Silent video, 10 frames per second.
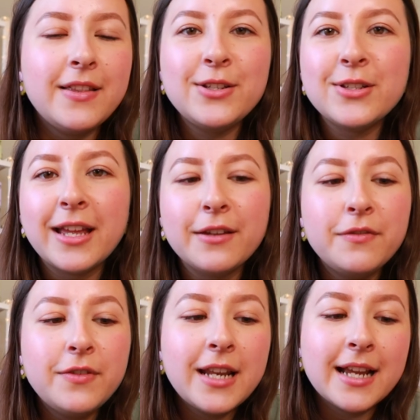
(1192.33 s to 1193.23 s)
they're just like
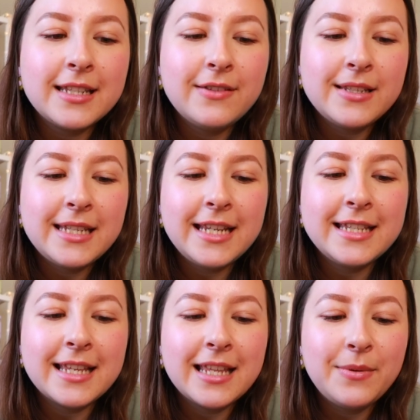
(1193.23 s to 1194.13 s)
fun
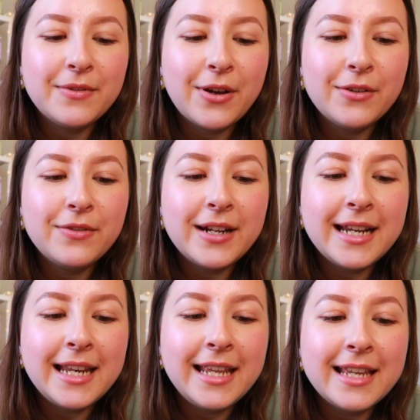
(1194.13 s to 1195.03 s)
activities. And then we've got a
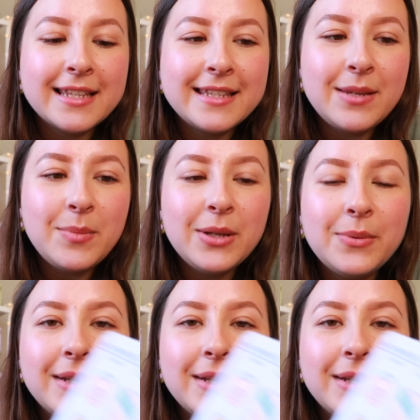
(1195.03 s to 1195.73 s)
really similar